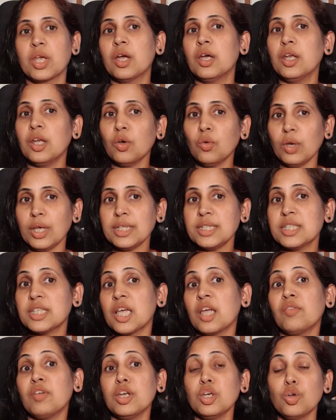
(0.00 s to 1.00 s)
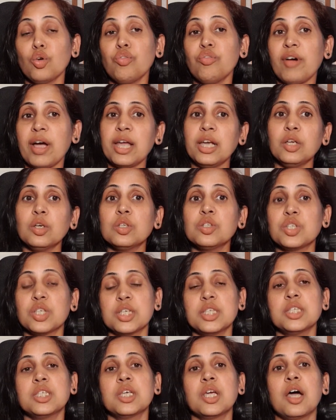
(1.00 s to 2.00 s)
Now let's say when you file your
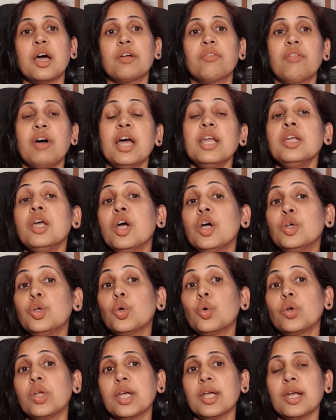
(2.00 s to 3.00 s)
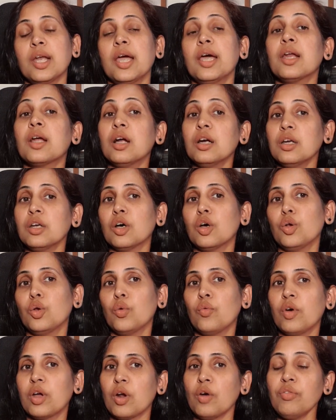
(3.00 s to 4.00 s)
GSTR1, you declare a
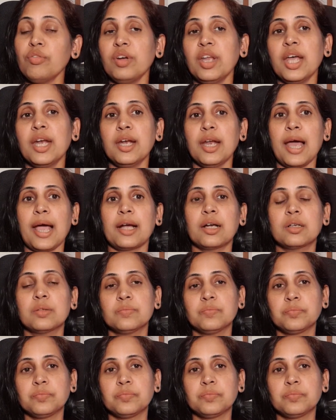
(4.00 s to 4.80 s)
turnover of 10 lakh.